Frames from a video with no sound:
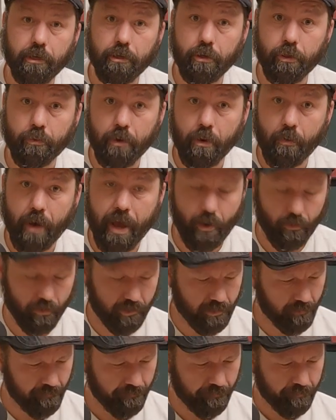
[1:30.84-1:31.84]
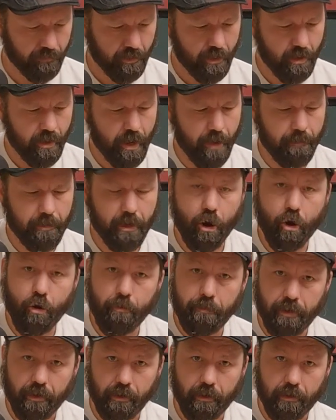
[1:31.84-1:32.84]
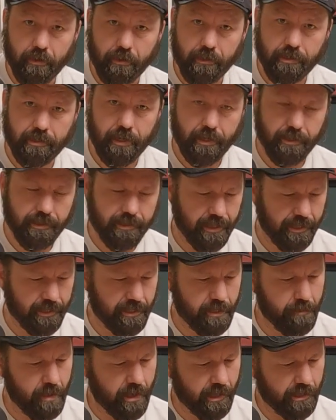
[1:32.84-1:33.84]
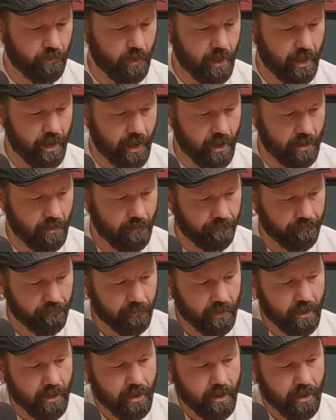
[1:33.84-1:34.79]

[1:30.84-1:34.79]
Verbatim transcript: want to throw out. I'm gonna open said sexy box right now.